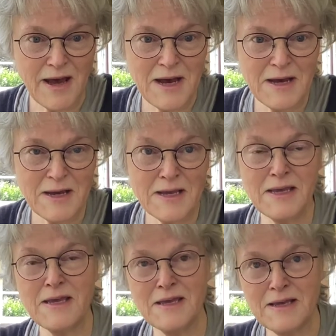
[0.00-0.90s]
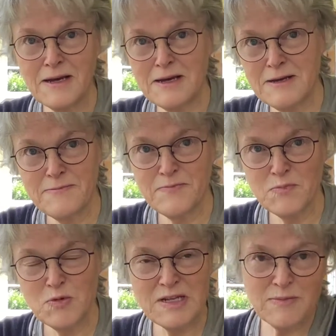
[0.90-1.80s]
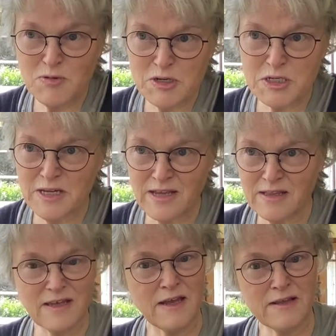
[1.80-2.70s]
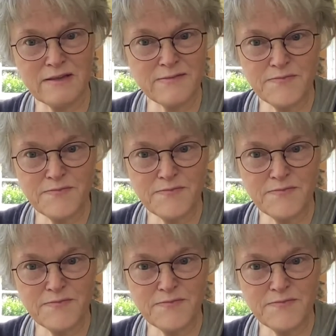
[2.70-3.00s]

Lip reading: I really appreciate that